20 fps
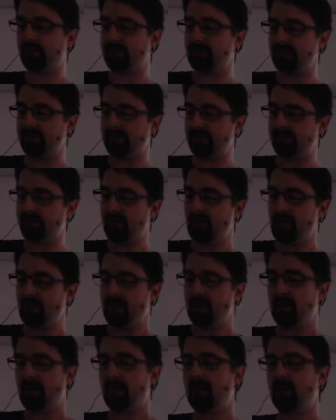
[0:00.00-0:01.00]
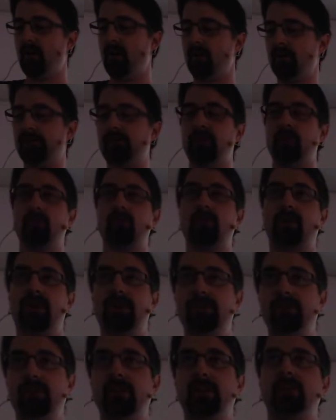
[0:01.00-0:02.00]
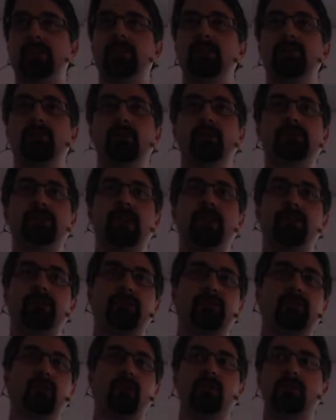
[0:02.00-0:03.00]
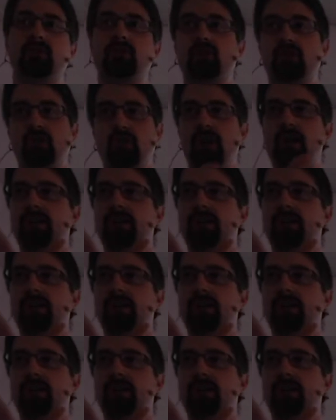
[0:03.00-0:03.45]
with this. Also classical full-text search,